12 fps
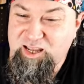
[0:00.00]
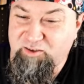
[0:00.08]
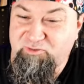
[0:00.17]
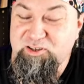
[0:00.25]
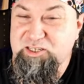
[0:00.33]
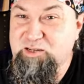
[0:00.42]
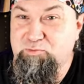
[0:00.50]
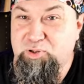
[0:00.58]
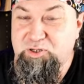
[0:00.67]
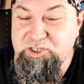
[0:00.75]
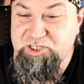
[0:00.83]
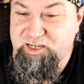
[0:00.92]
it feels like
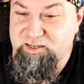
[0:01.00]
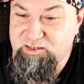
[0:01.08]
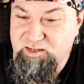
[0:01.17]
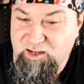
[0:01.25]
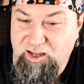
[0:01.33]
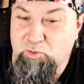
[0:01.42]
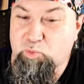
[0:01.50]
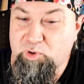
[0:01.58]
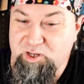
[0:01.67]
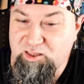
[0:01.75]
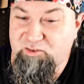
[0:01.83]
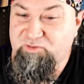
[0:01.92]
bullshit. It
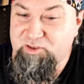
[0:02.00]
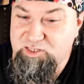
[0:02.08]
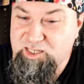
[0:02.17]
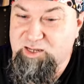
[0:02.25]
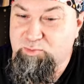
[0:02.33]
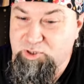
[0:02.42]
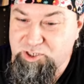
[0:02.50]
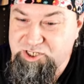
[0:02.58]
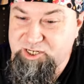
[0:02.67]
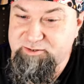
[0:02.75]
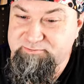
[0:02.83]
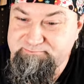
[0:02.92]
really feels like bullshit.